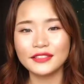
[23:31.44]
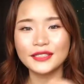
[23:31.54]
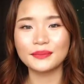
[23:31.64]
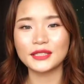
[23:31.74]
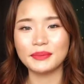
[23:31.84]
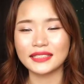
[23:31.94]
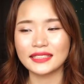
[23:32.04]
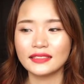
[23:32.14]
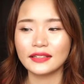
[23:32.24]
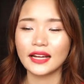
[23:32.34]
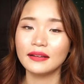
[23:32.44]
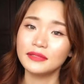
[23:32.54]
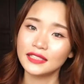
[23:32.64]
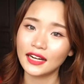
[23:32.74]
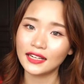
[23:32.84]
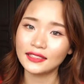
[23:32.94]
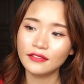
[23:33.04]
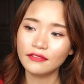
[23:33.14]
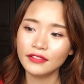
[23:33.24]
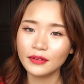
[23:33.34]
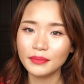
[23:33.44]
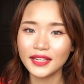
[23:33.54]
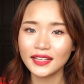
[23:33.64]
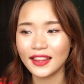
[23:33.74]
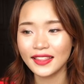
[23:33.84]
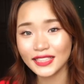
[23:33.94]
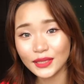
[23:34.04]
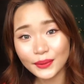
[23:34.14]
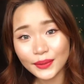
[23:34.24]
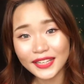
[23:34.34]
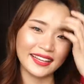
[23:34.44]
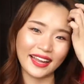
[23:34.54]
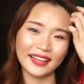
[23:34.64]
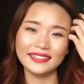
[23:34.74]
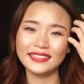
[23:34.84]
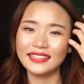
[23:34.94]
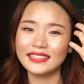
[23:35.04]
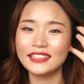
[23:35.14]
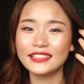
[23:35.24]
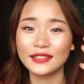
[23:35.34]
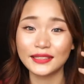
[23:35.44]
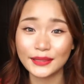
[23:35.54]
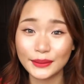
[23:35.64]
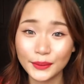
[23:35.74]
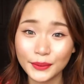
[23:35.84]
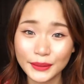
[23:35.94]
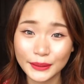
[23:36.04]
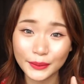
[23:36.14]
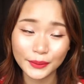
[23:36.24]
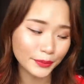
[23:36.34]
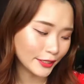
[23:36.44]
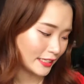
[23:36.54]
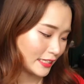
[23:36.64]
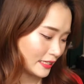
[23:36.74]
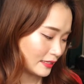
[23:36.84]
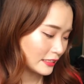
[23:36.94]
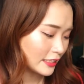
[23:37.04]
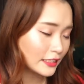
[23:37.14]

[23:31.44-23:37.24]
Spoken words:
so much better now that I'm done filming this look, and it turned out so pretty. It turned